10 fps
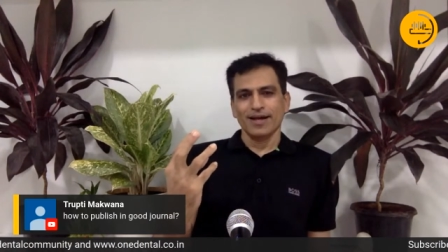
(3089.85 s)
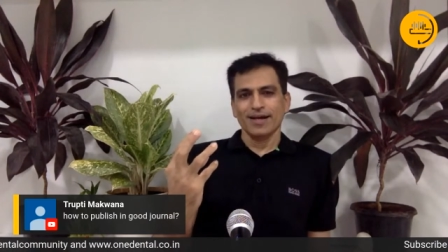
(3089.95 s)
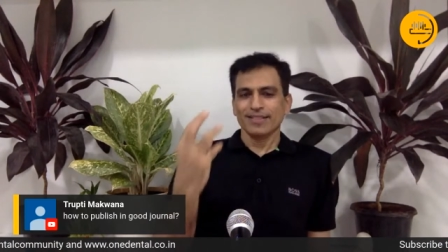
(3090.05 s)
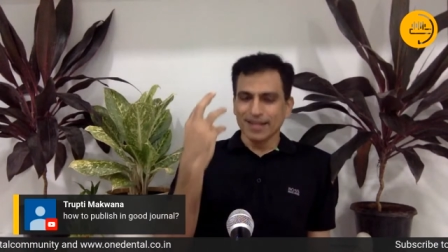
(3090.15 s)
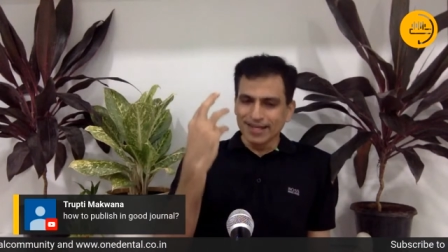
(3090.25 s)

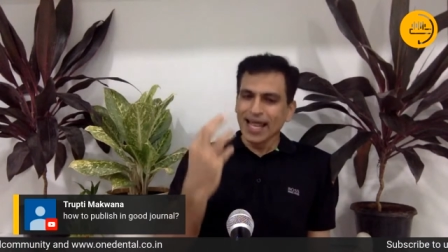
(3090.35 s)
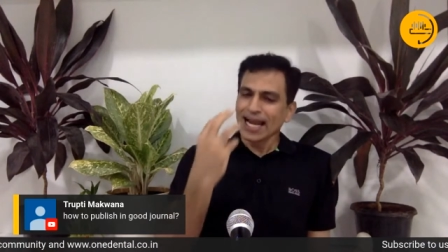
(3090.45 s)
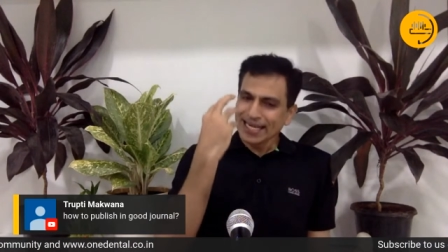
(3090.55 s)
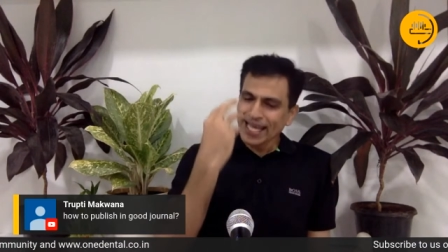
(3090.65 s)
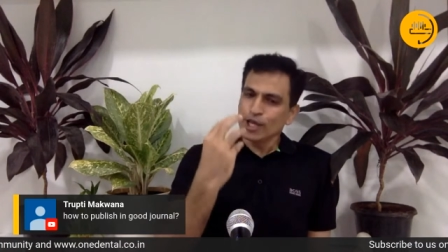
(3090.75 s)

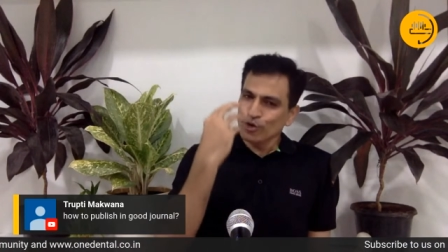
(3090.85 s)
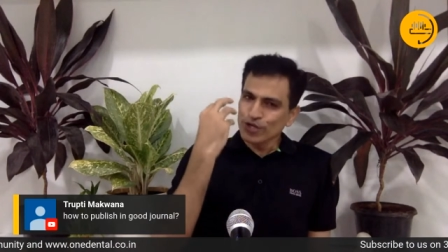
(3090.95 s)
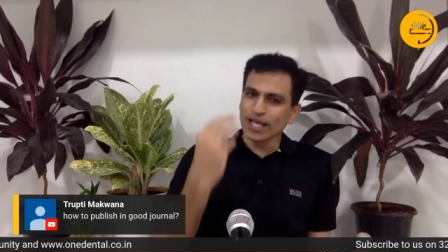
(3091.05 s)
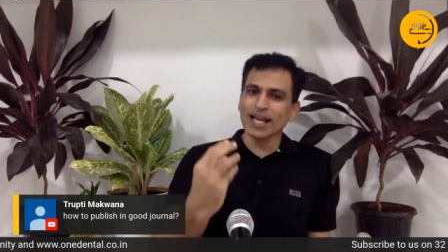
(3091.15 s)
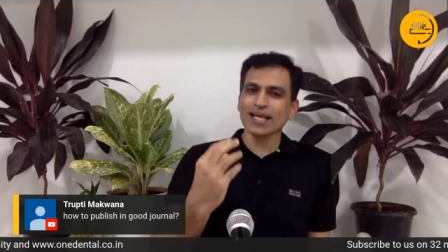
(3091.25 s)
that day you
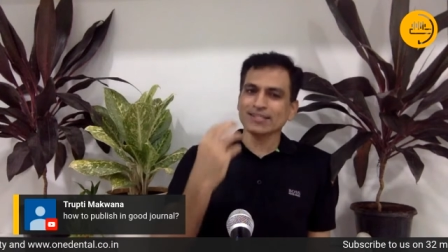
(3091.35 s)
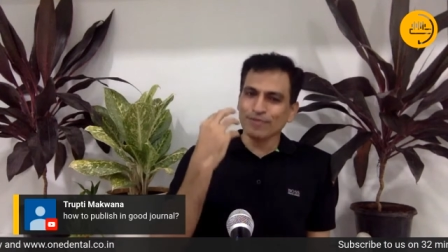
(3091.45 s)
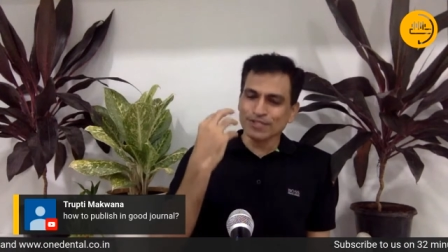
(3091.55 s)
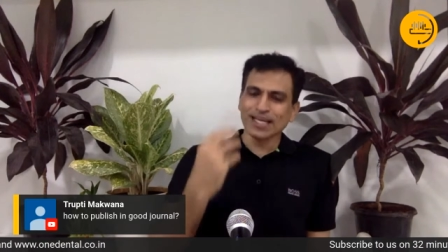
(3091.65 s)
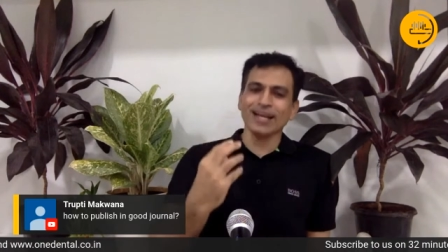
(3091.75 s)
realize if
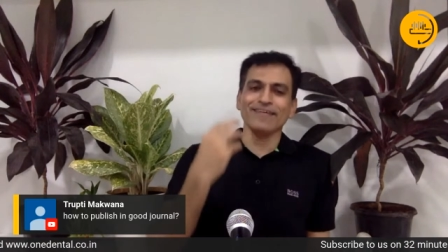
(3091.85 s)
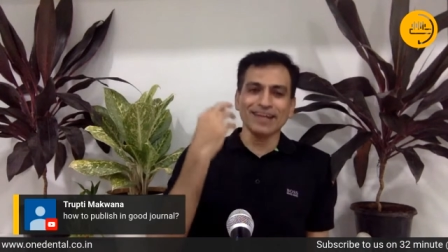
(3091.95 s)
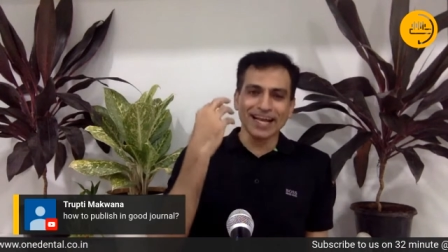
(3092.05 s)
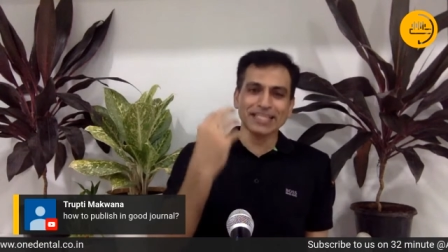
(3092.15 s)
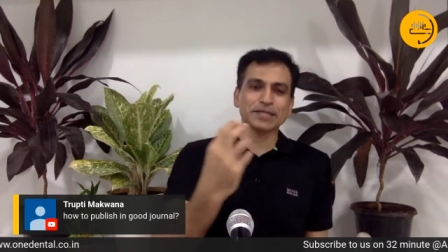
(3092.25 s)
a study will
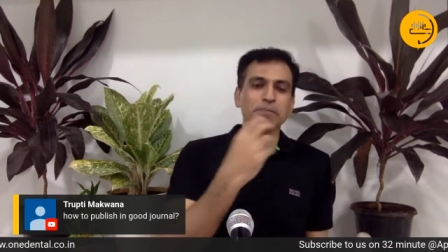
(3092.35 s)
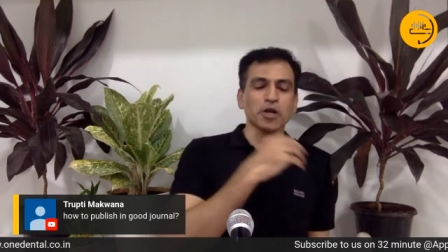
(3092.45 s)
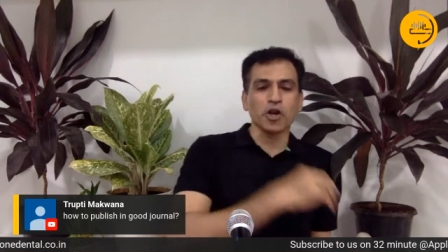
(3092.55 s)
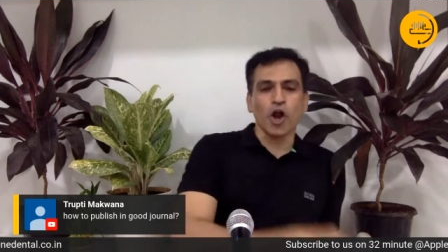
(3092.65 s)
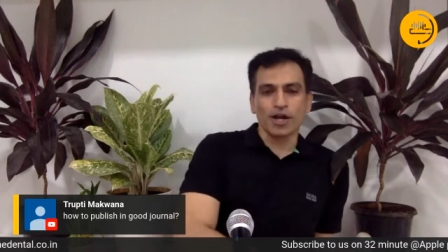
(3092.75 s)
get accepted
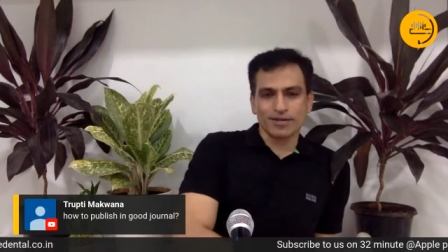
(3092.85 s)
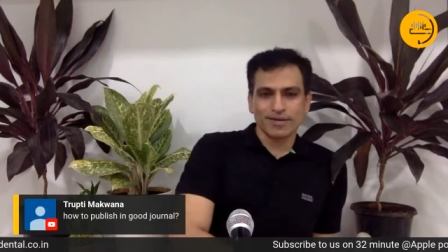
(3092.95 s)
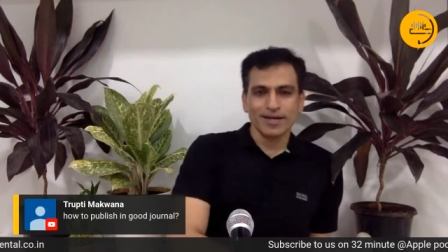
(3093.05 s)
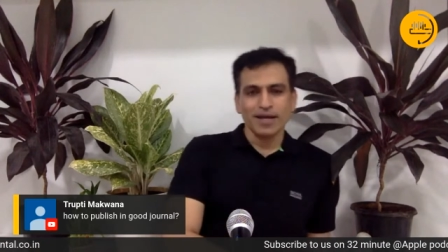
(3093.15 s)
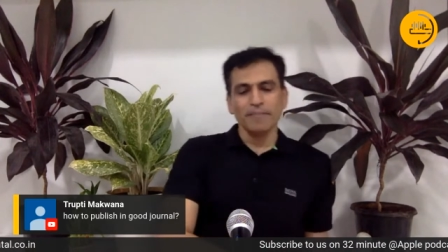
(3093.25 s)
or not.
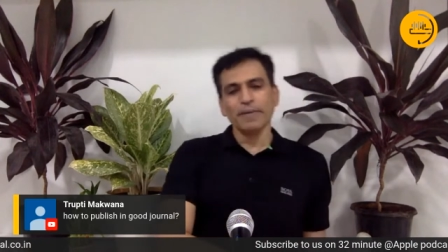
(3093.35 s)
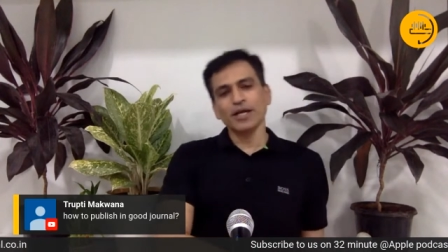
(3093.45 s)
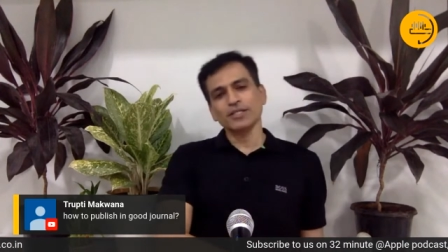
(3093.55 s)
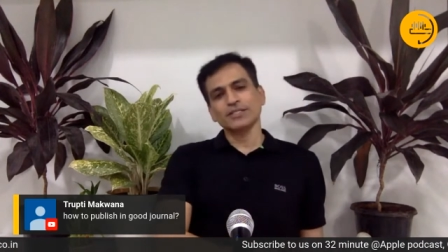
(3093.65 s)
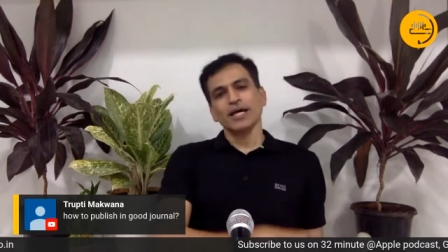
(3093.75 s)

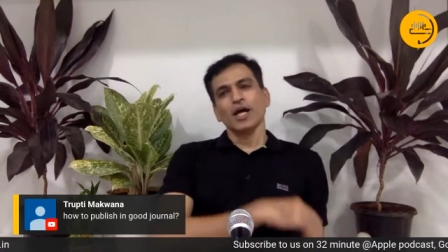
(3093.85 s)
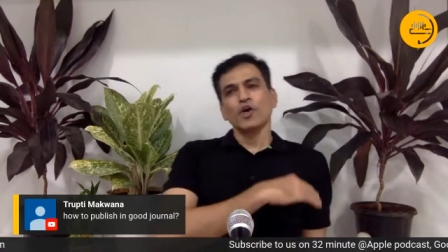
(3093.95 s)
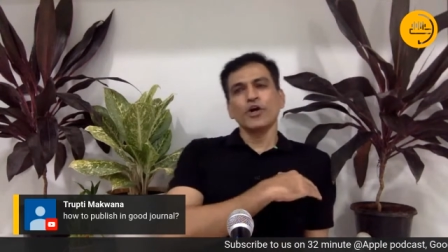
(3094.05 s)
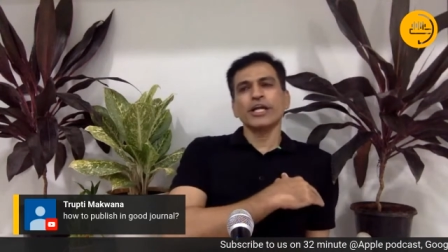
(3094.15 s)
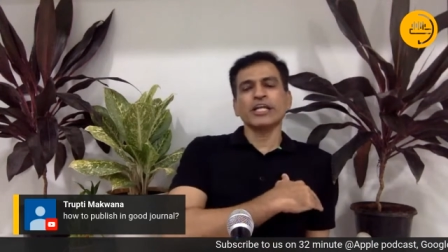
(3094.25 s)
Because
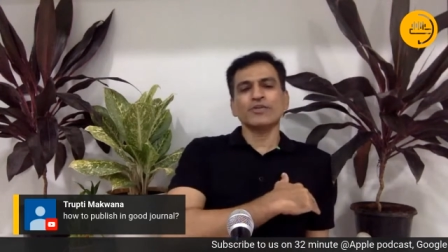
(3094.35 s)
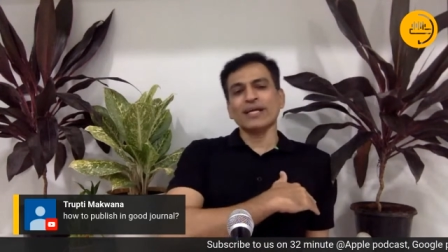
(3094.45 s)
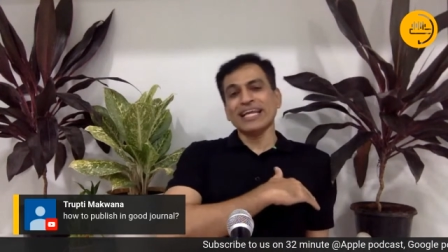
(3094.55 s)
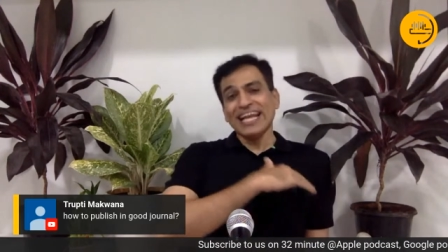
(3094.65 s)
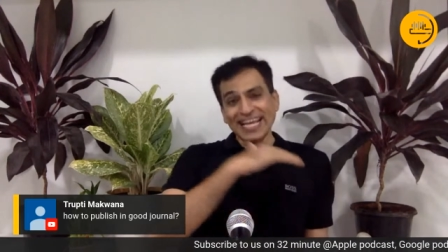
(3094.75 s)
going into
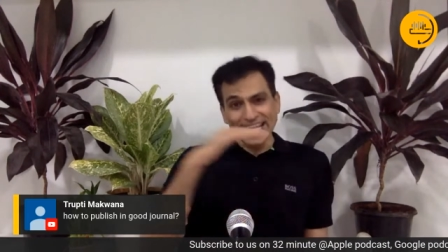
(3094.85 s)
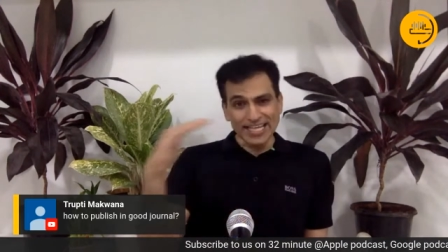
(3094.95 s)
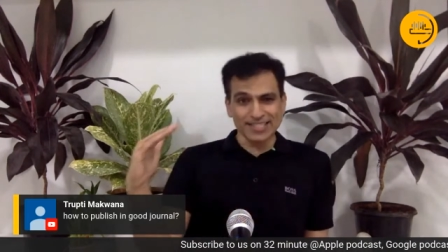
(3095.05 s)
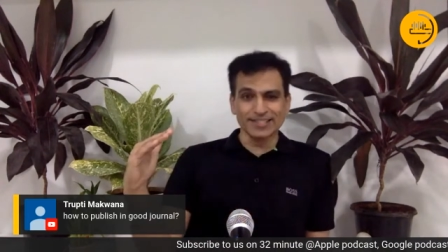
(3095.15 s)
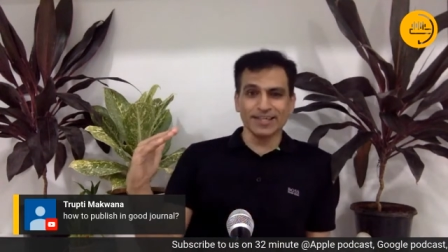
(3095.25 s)
an
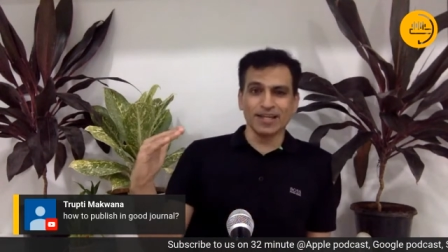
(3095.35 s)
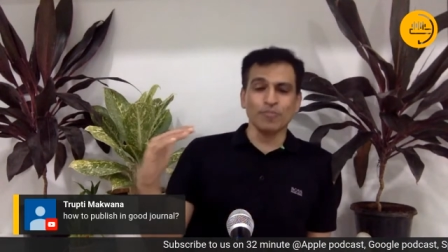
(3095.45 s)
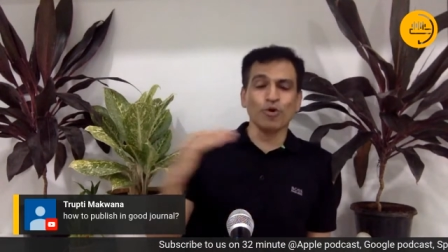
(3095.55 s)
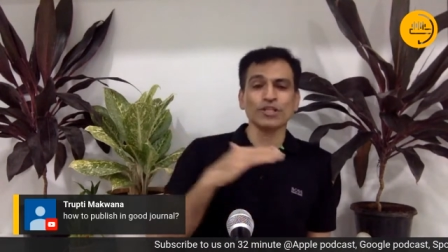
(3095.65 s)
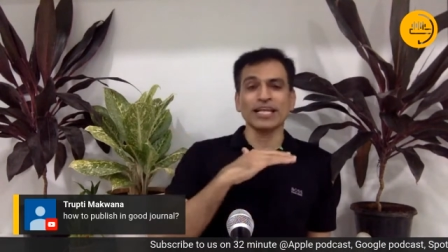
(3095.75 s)
index journal,
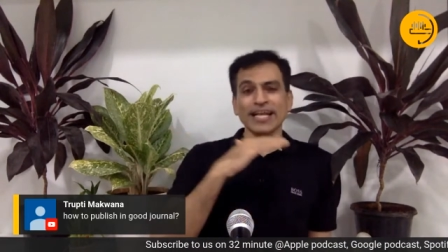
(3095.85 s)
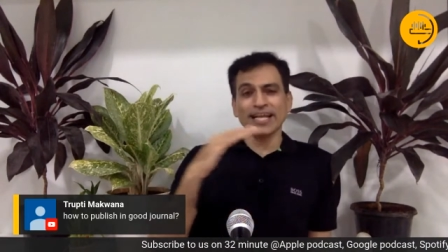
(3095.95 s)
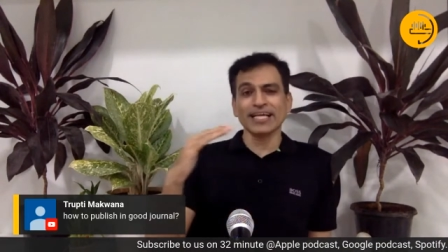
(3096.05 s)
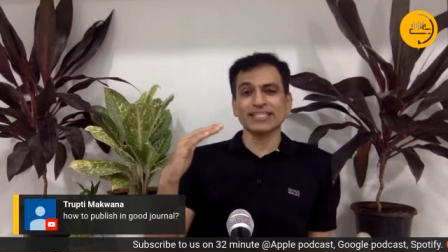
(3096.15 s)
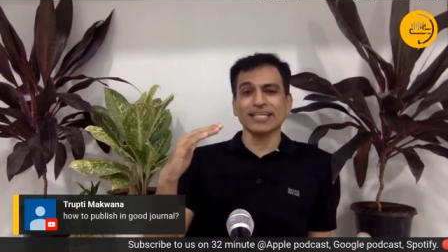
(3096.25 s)
more than
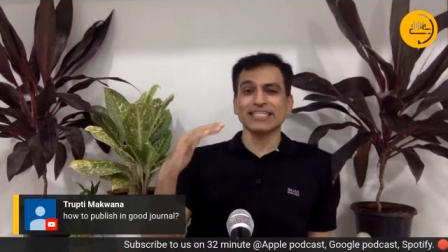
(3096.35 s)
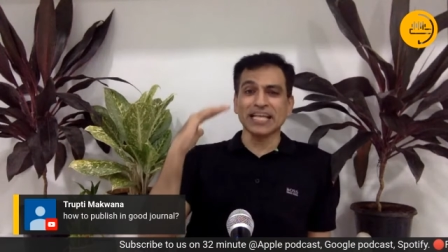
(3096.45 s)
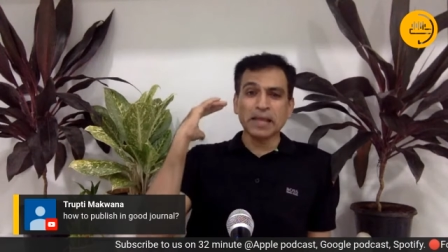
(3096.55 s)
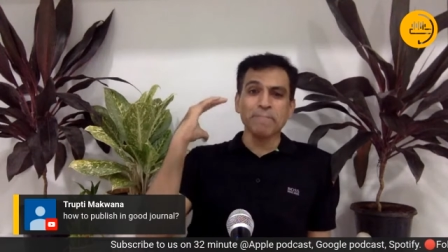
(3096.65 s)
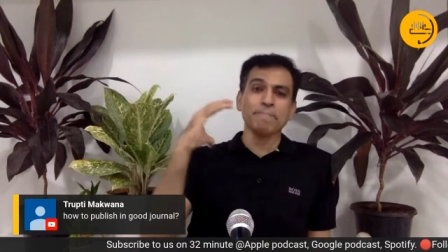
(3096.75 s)
indexed, it's an
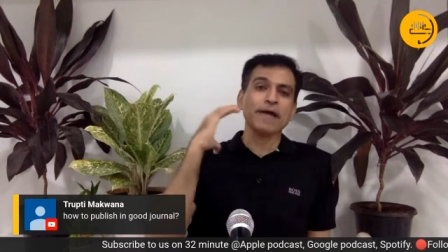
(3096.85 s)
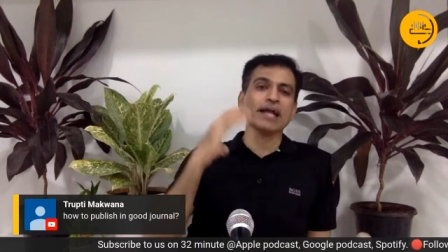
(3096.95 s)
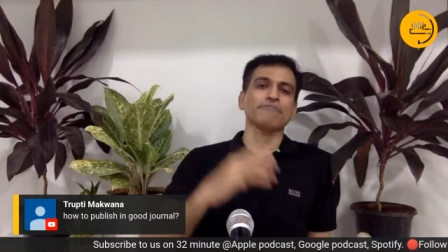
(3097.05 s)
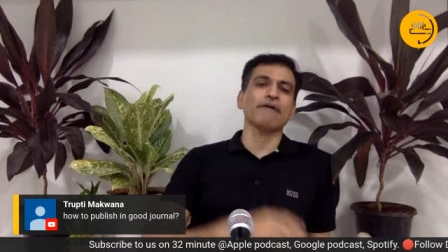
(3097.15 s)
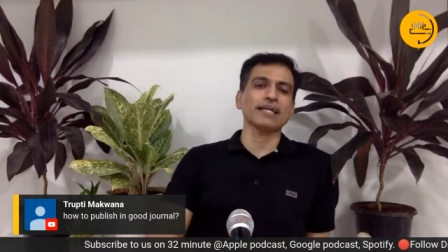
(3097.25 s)

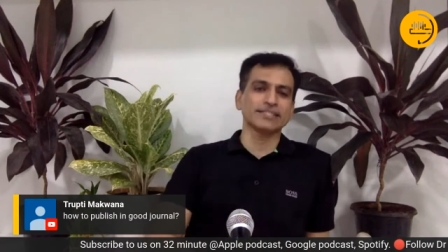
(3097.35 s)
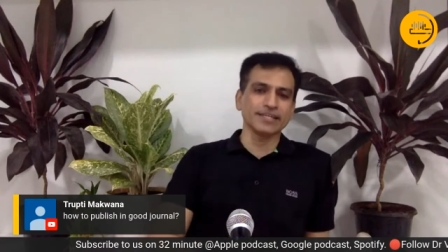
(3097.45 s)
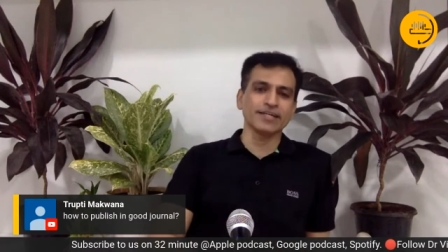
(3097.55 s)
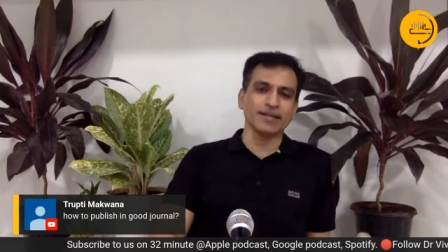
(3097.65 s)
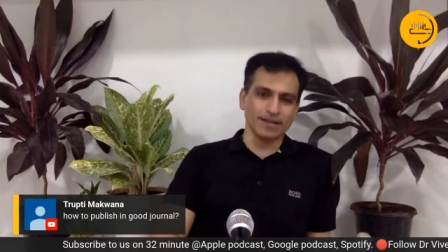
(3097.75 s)
impact fact
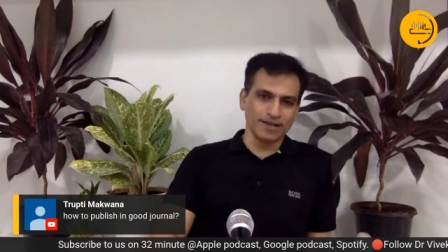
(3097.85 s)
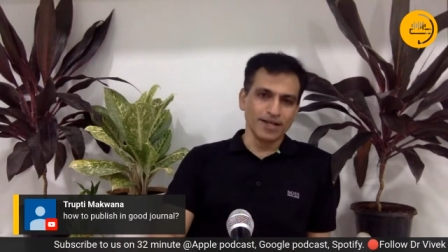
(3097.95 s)
journal.